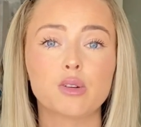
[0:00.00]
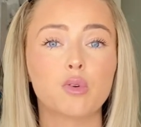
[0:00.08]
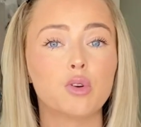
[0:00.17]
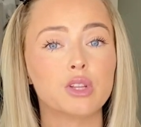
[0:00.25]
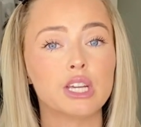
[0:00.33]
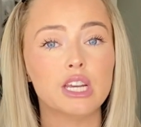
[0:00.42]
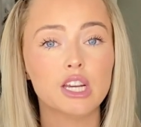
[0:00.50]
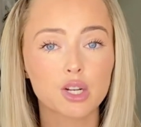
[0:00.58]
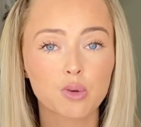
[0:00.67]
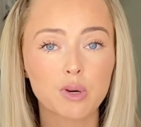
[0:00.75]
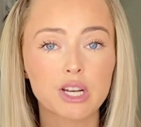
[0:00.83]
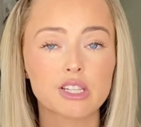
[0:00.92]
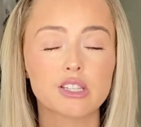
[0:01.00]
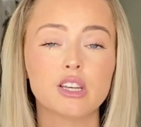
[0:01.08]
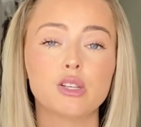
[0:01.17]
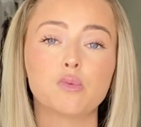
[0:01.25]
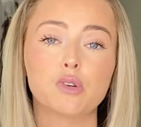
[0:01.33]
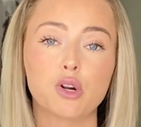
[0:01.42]
There were only ear
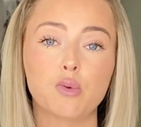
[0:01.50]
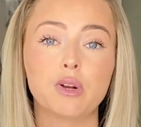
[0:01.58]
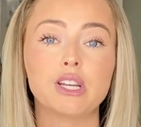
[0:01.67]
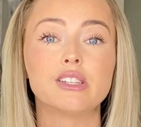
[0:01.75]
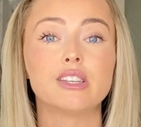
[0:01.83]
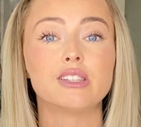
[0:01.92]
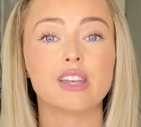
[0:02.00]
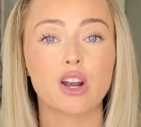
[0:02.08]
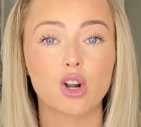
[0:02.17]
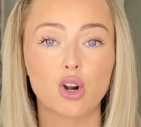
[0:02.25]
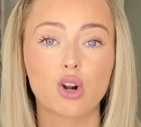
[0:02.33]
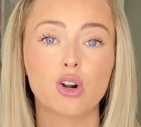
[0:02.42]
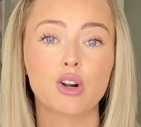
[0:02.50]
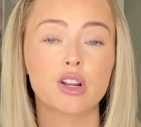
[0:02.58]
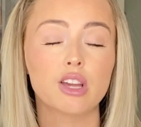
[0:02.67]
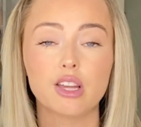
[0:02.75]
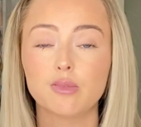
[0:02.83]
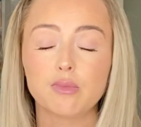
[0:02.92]
witnesses, which are witnesses that
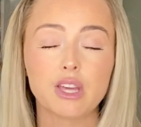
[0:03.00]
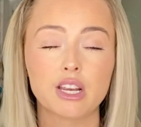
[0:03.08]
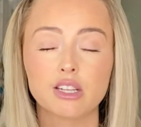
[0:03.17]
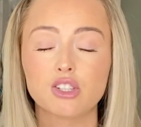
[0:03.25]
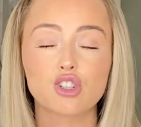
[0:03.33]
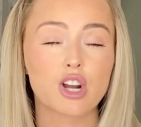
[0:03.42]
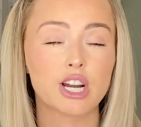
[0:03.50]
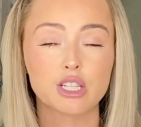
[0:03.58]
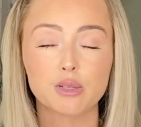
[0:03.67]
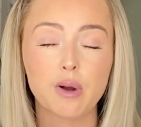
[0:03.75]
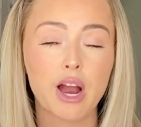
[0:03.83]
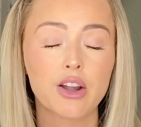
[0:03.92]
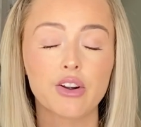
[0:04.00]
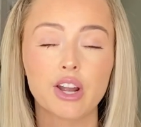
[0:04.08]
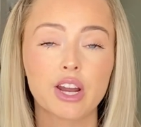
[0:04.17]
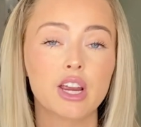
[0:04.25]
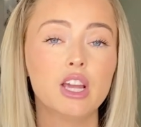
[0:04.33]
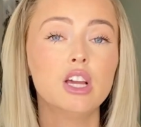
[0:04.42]
heard things
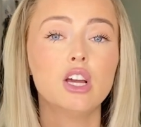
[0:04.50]
transpiring,